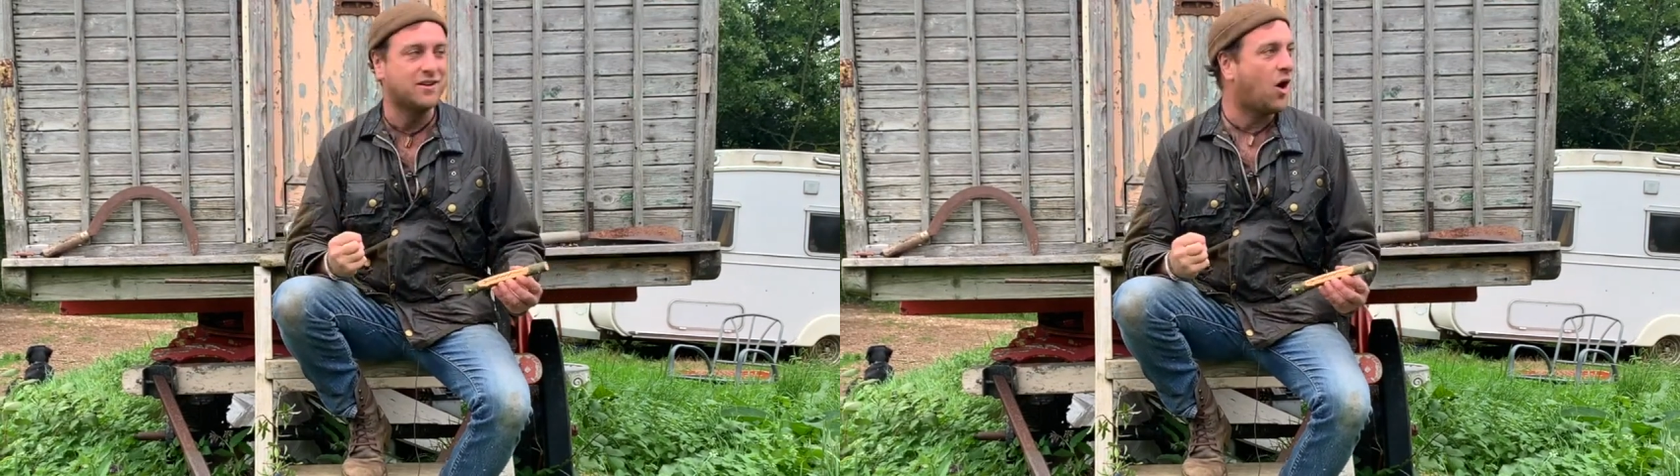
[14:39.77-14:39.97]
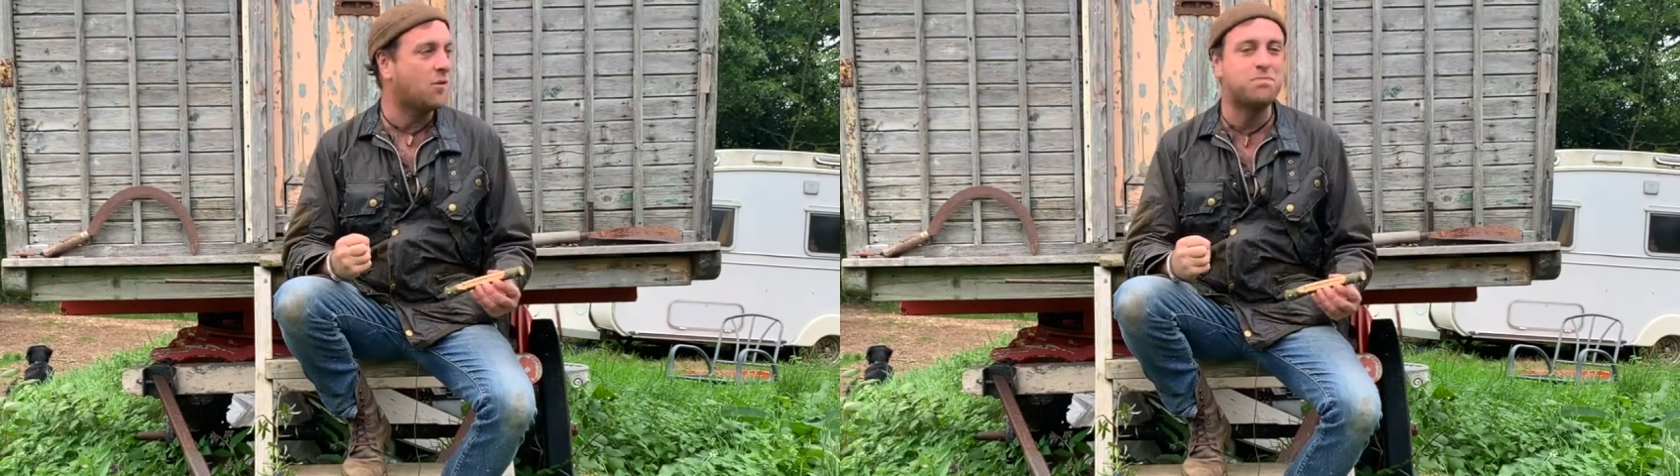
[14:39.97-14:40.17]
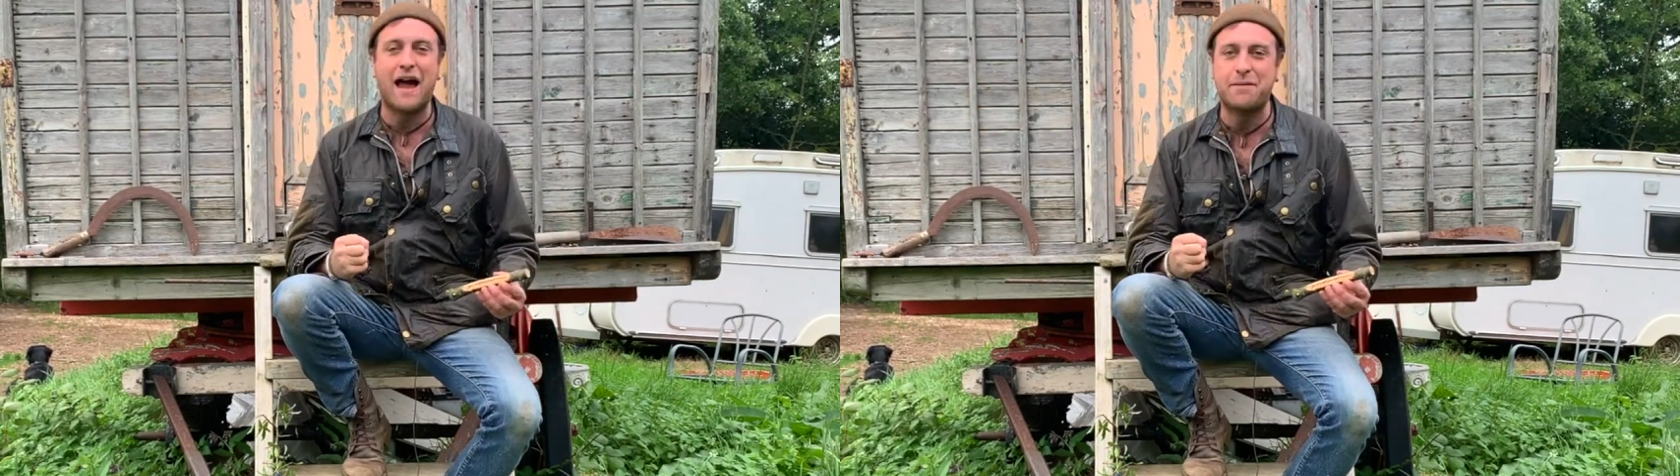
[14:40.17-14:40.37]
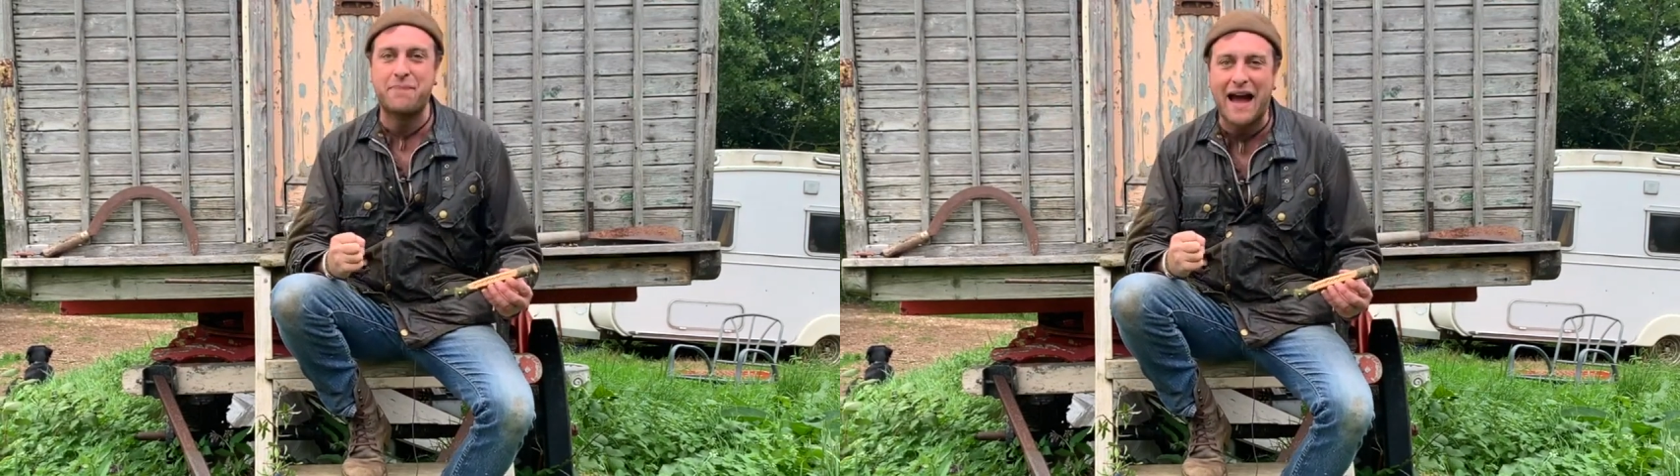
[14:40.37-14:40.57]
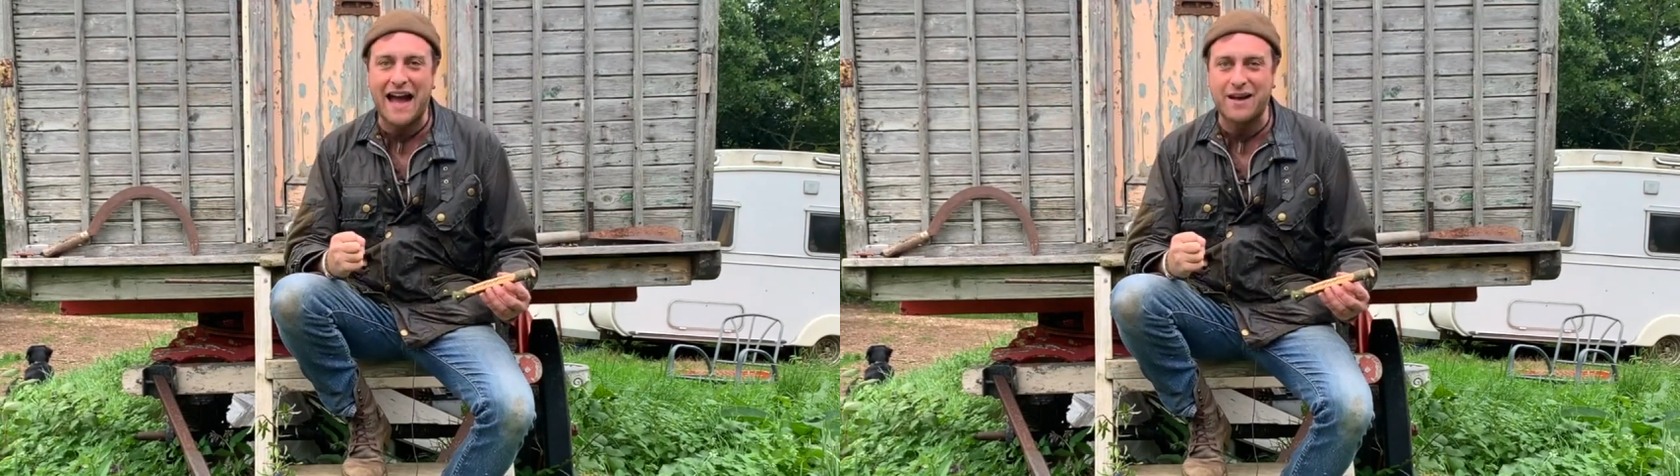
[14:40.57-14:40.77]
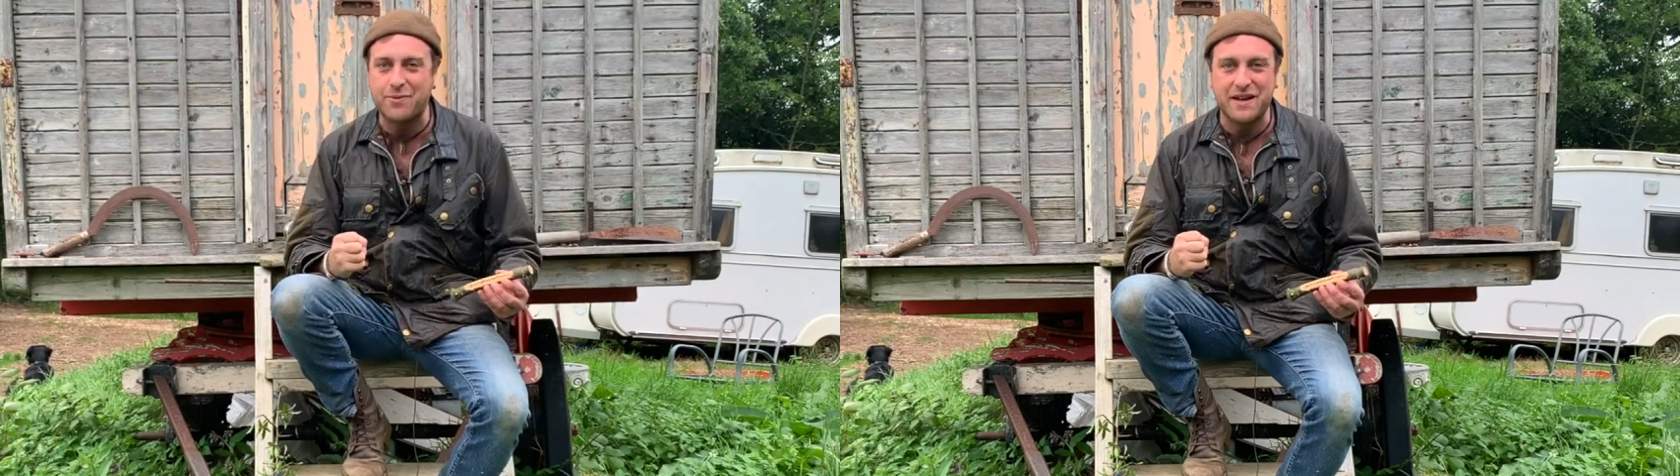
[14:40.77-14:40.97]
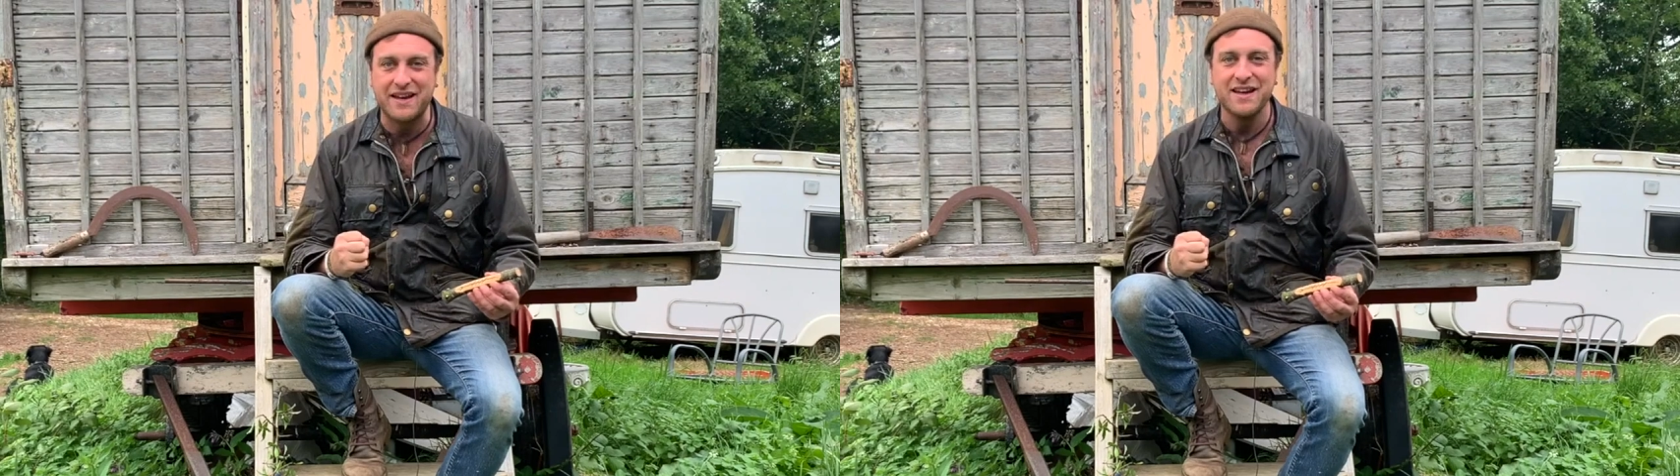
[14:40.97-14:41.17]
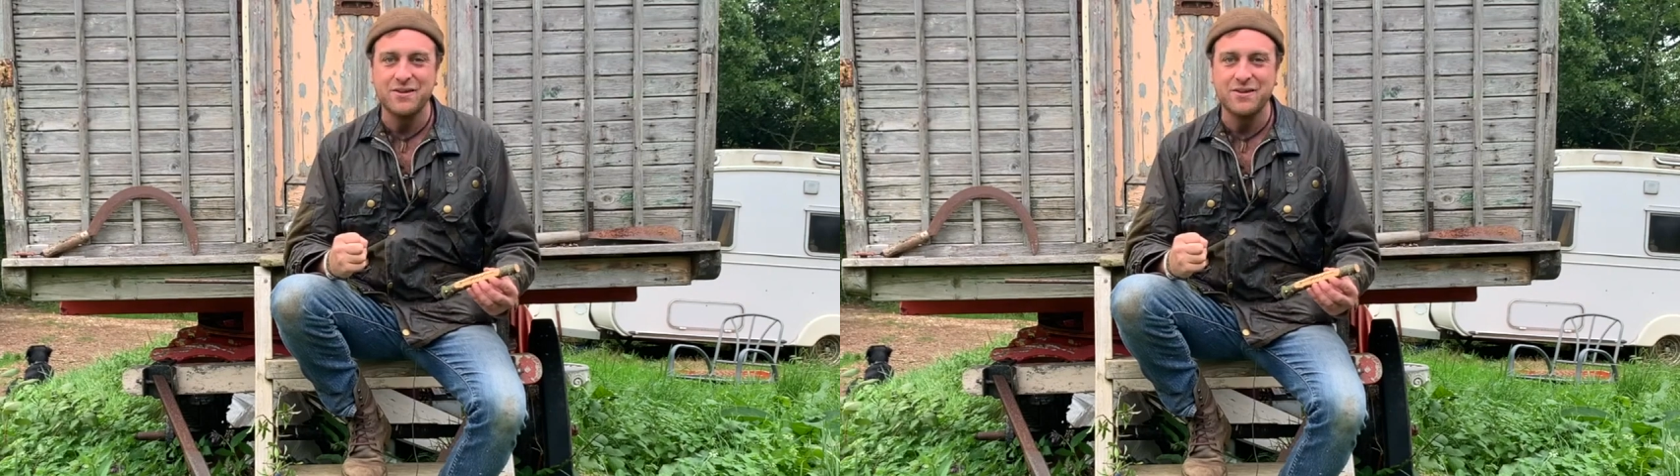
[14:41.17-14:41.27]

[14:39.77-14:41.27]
long black bag we